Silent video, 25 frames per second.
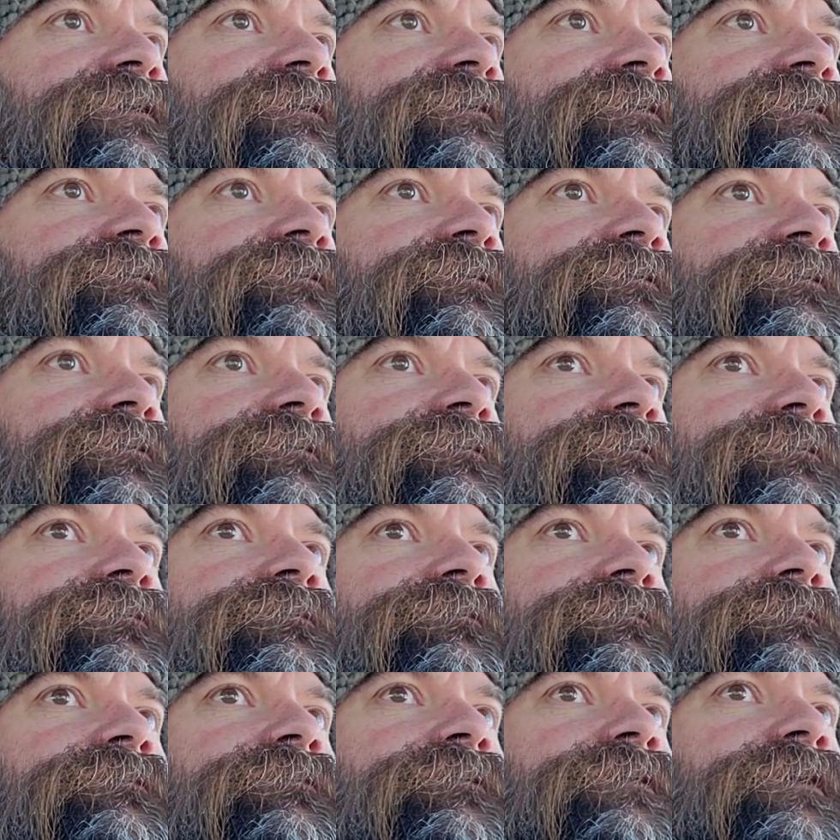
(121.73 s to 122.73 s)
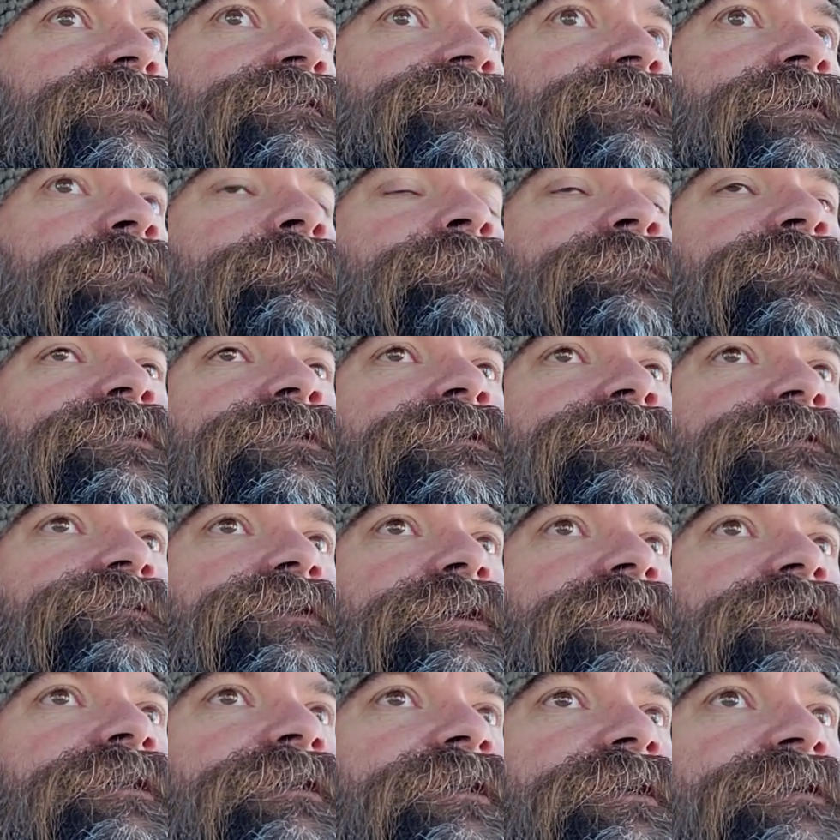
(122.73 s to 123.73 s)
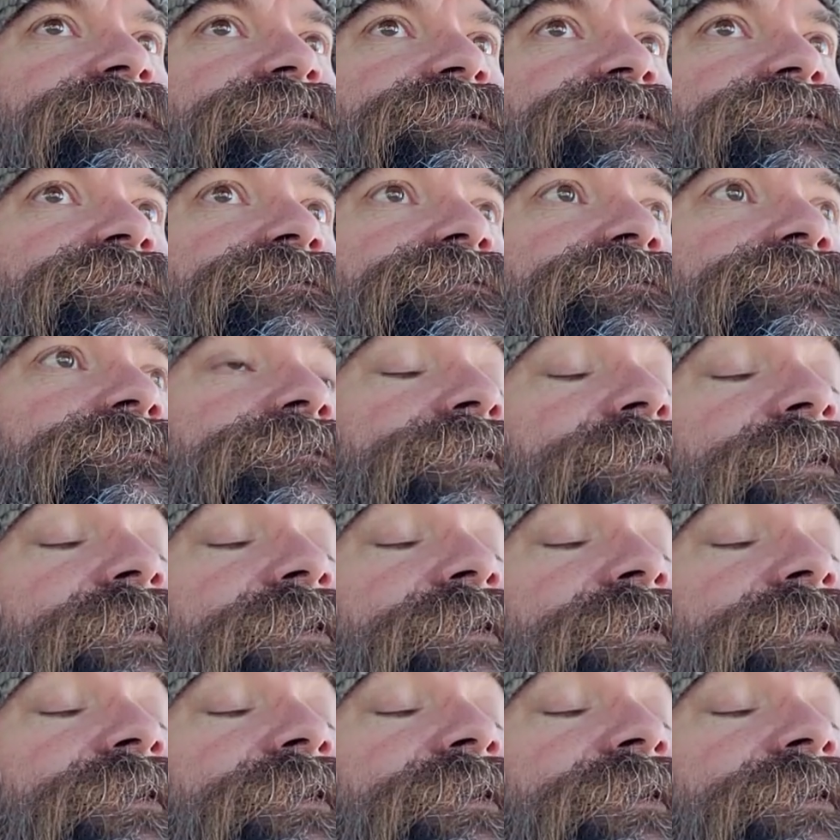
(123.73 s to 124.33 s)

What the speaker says: to, I lost